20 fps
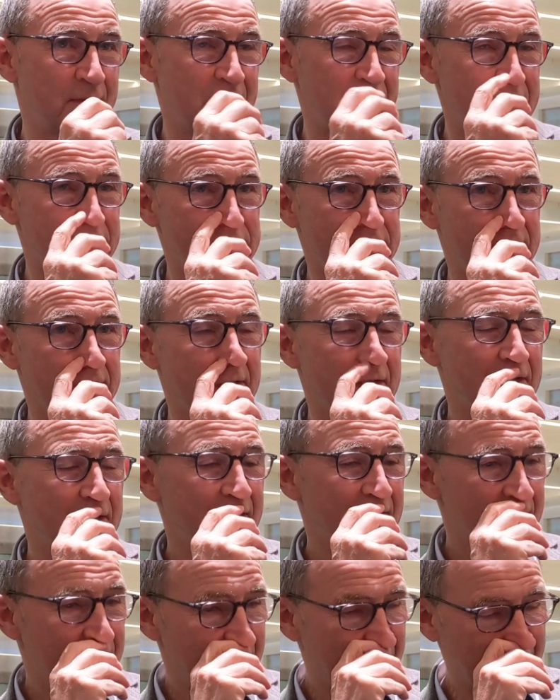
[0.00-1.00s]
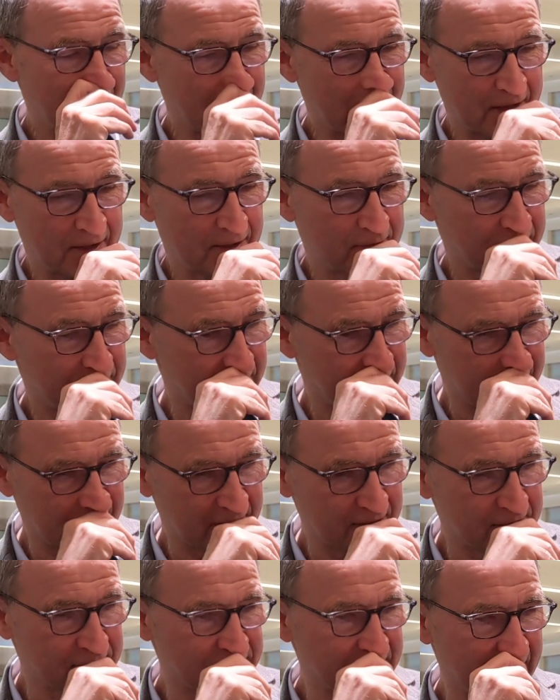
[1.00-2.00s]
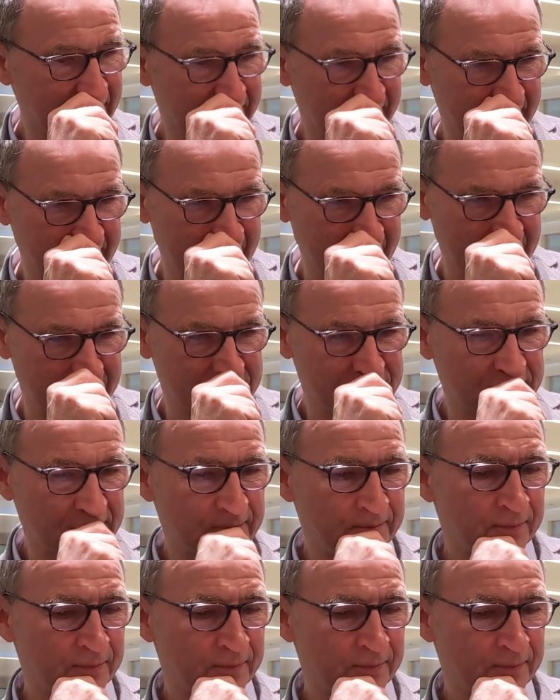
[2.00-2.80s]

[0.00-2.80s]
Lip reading: Best, and the Celtic lads,